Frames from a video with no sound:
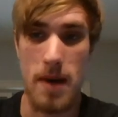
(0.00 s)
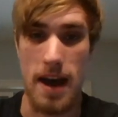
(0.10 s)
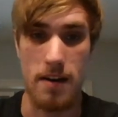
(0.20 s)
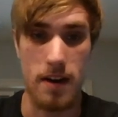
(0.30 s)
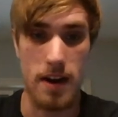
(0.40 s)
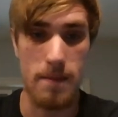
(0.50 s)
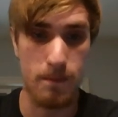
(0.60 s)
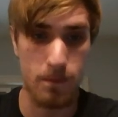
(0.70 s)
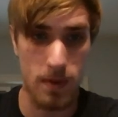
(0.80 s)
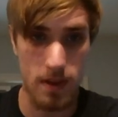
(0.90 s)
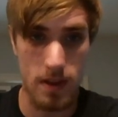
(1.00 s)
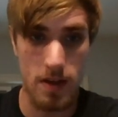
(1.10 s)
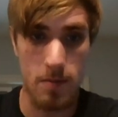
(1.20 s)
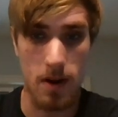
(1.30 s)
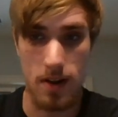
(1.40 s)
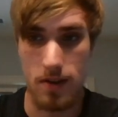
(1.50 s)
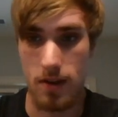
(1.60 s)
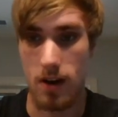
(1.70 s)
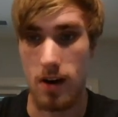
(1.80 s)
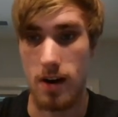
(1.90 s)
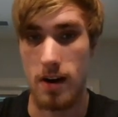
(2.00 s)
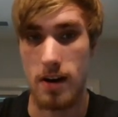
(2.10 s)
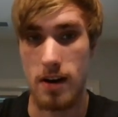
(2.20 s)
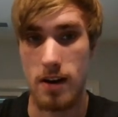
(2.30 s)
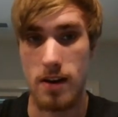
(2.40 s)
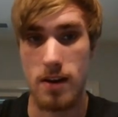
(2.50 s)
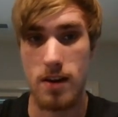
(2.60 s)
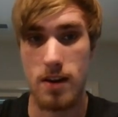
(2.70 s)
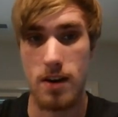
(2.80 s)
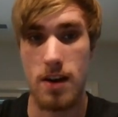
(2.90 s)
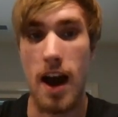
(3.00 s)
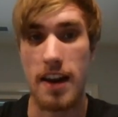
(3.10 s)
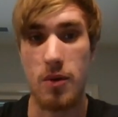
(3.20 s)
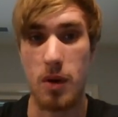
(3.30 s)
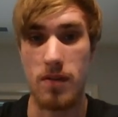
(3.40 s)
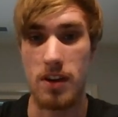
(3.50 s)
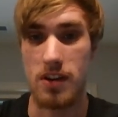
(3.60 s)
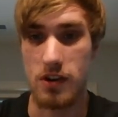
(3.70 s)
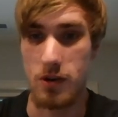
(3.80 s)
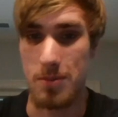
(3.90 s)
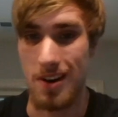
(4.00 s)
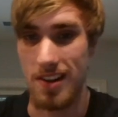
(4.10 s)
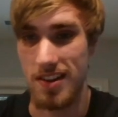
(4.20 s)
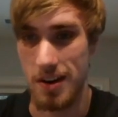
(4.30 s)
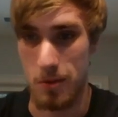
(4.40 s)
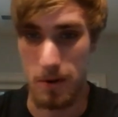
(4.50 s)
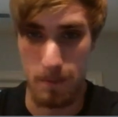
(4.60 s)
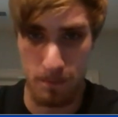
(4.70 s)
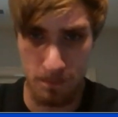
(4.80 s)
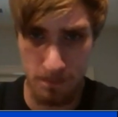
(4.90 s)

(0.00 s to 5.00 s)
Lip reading: bad, right? These pawns are not equivalent to two pawns anymore.